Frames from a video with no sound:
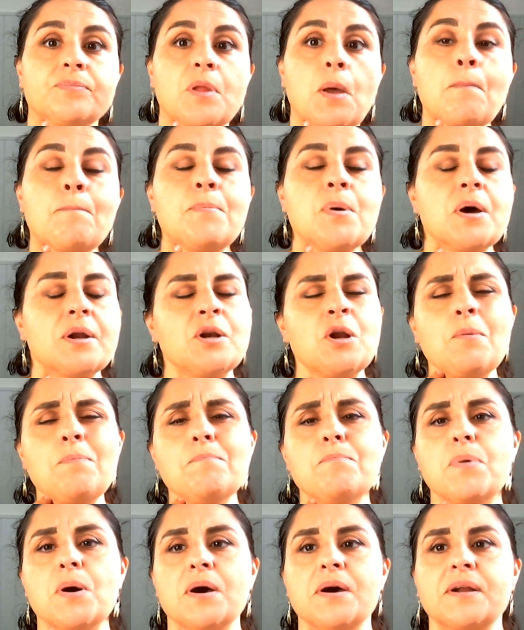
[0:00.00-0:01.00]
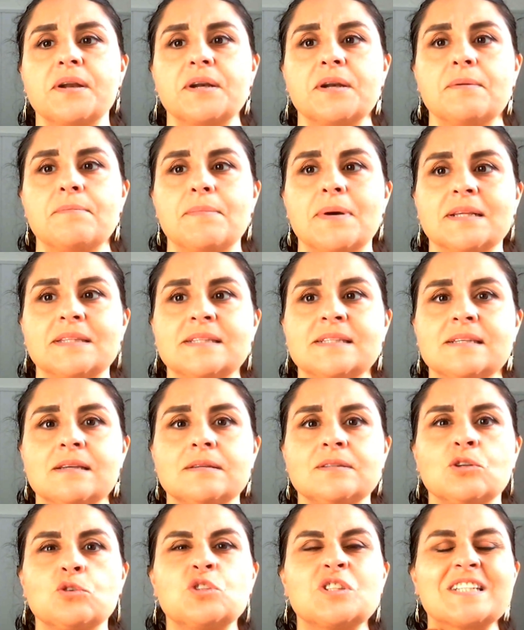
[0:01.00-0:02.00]
but not burn, but
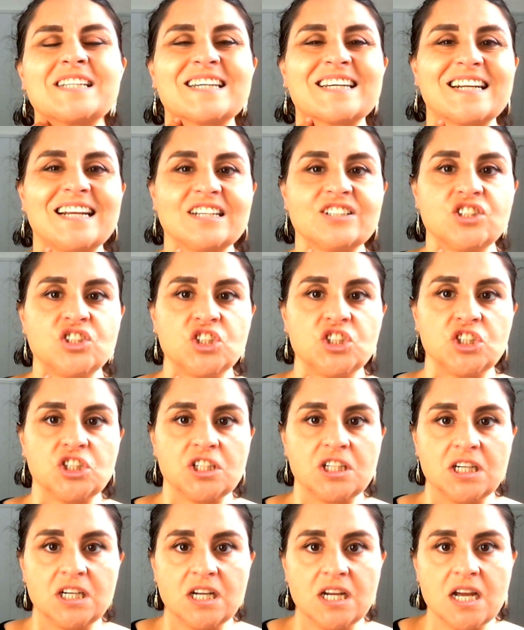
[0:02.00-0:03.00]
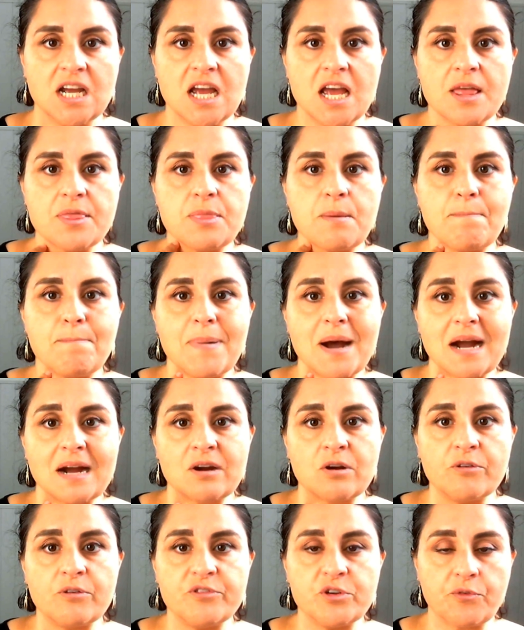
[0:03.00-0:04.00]
sort of scratch the
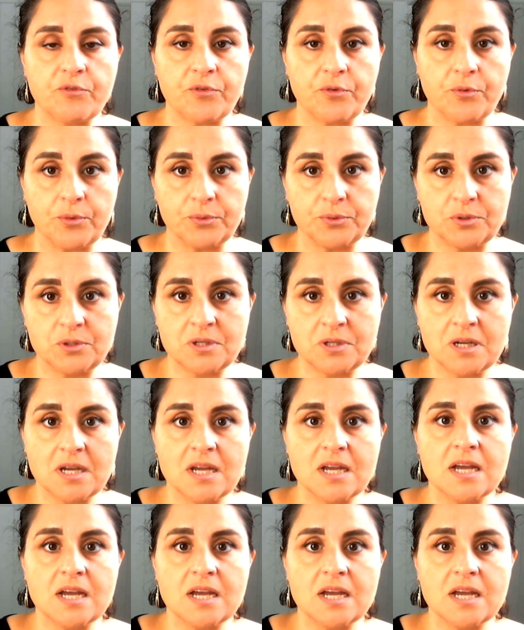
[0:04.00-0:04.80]
back of your throat.